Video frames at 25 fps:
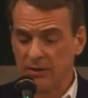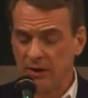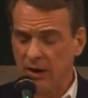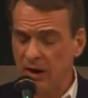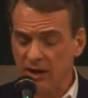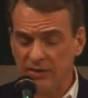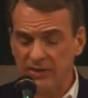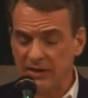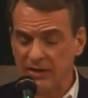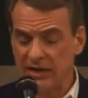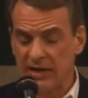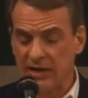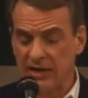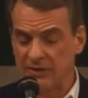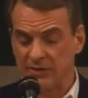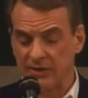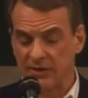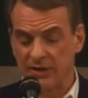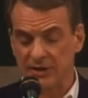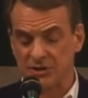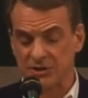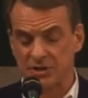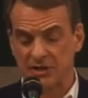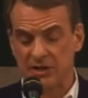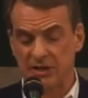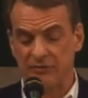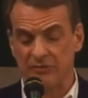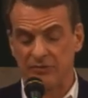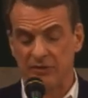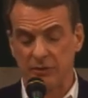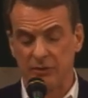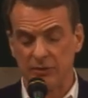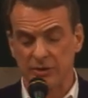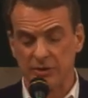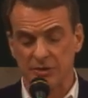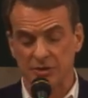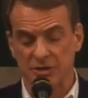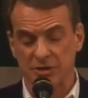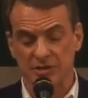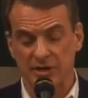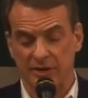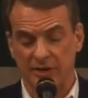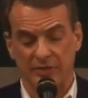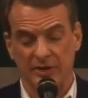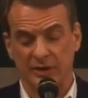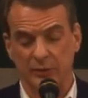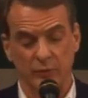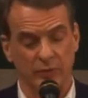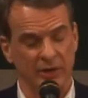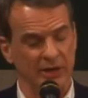On the atheistic view, there's
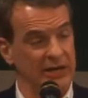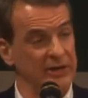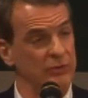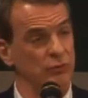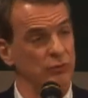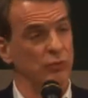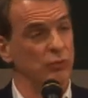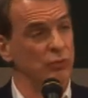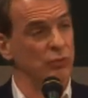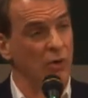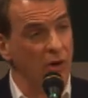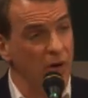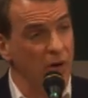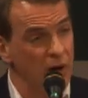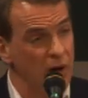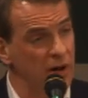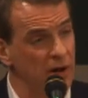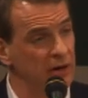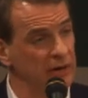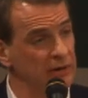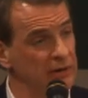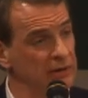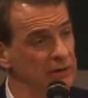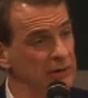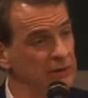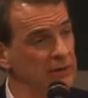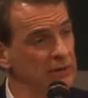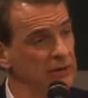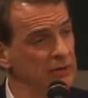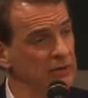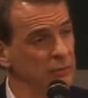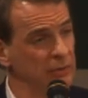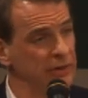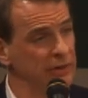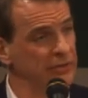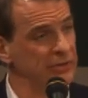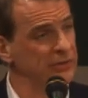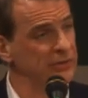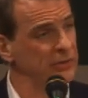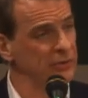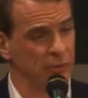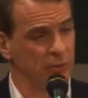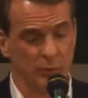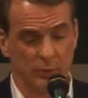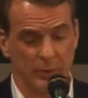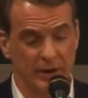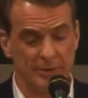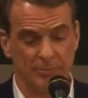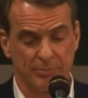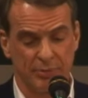nothing really wrong with your
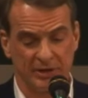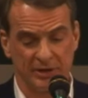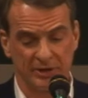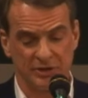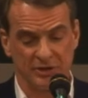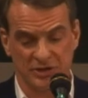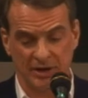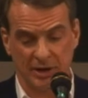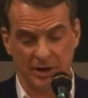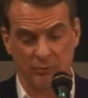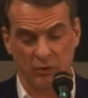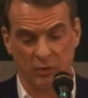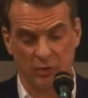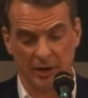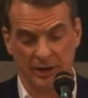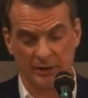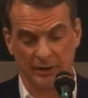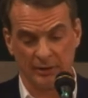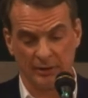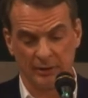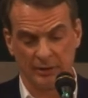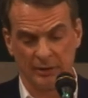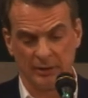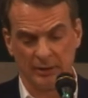raping someone.